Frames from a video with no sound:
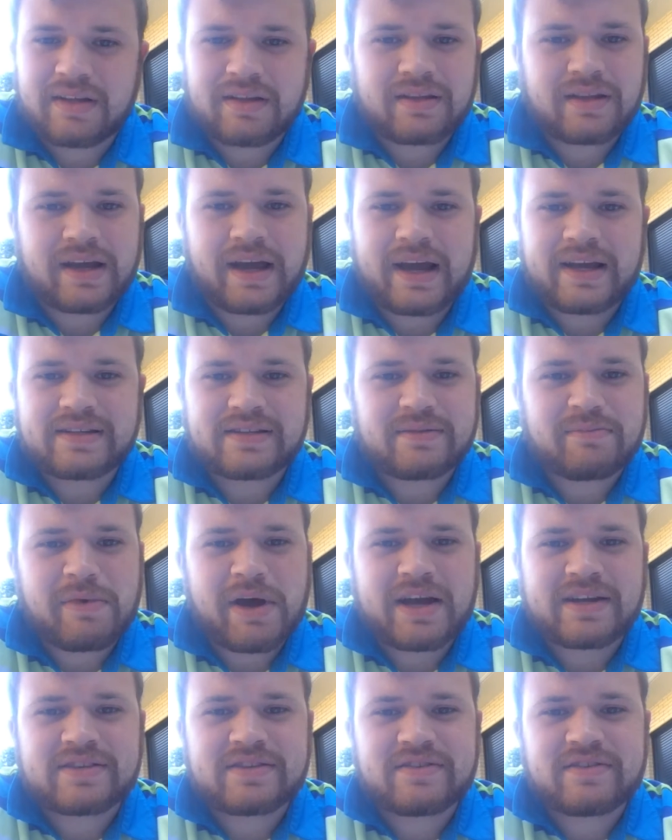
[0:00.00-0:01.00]
The guy's the
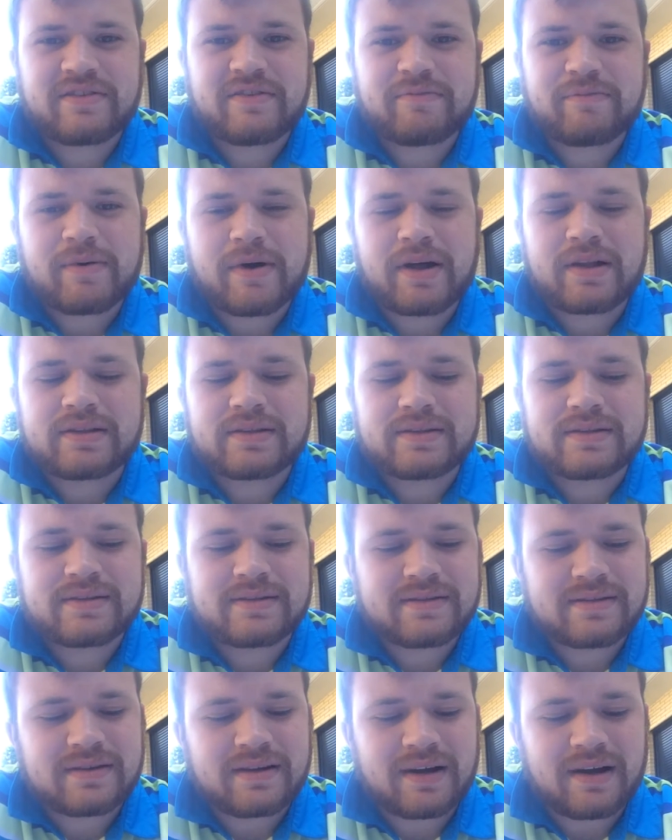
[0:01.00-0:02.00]
master of
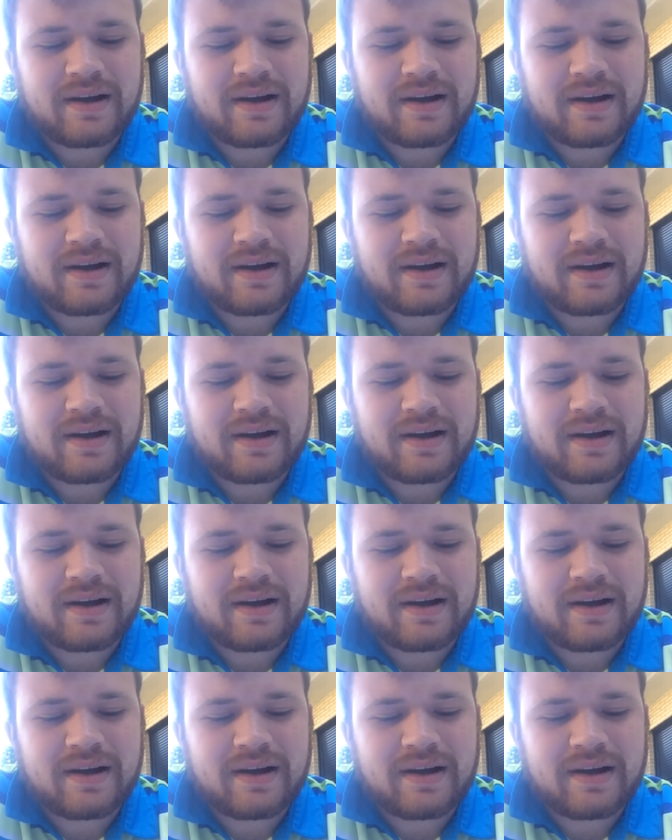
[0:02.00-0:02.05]
puns.